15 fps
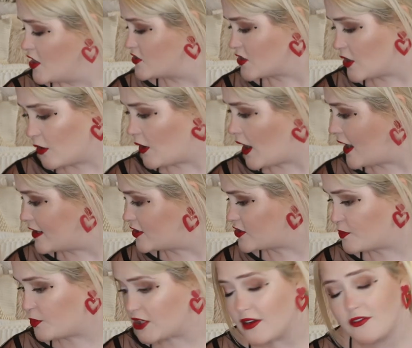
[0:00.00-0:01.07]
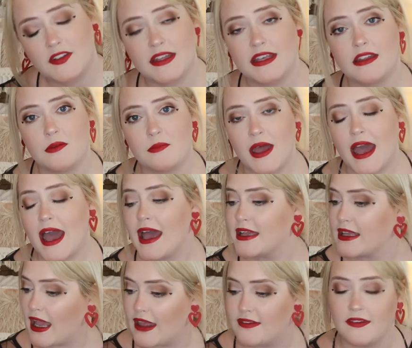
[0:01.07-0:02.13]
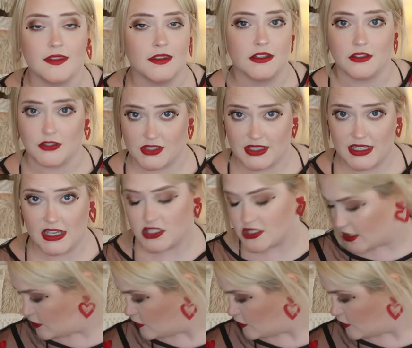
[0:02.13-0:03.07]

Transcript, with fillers: So I just put everything in a bag and then they'll just each